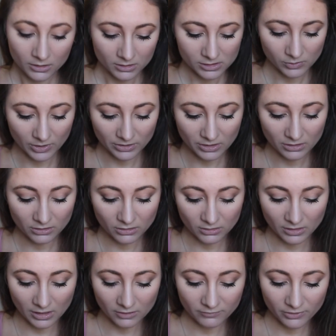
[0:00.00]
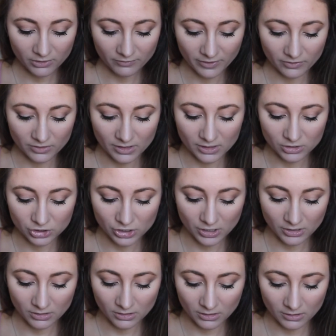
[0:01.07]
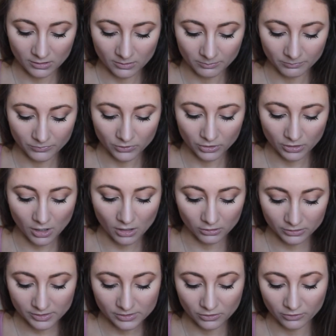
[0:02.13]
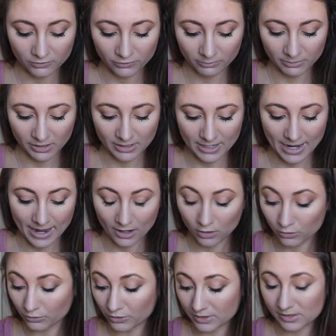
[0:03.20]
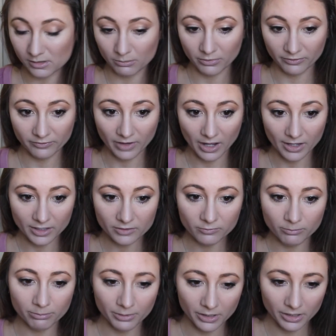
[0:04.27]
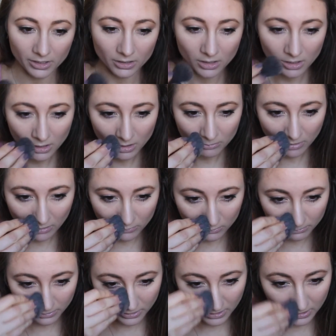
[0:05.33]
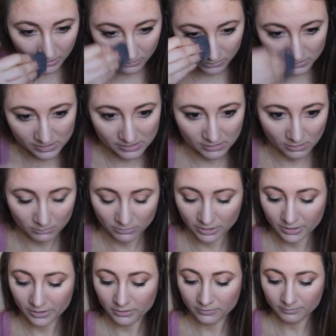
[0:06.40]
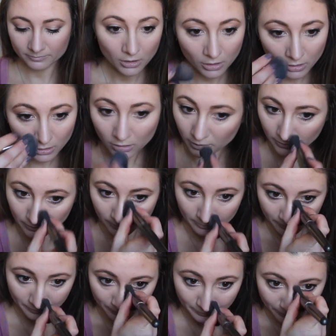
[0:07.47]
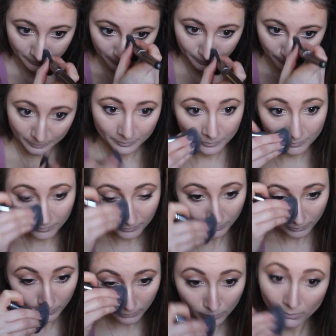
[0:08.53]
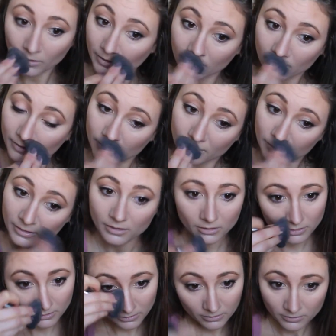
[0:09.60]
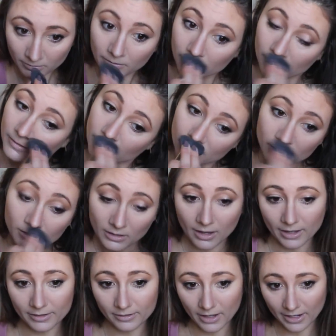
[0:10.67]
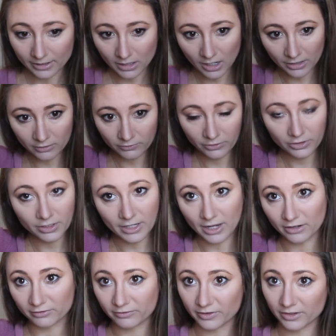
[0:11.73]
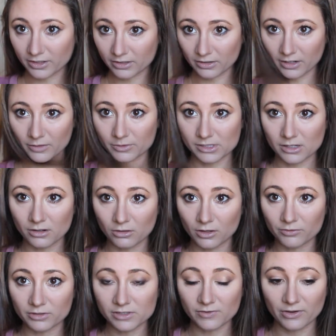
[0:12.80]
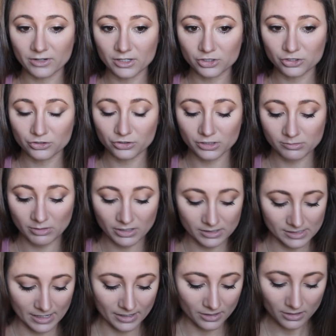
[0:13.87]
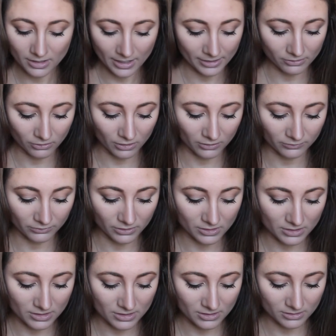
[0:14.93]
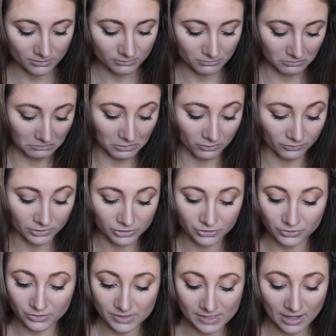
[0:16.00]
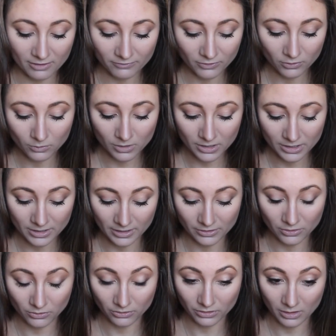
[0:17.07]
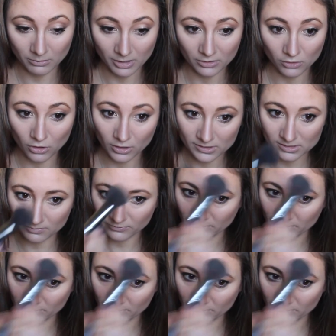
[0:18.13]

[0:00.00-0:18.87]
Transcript: So I think for the foundation, the color is good for me now, this number 5, but probably in the summer when I have a little bit more of a tan going on, I would definitely need the darker shade. I kind of already had a feeling that I was going to love this foundation just because I love the original Sappho one, and I know that they make awesome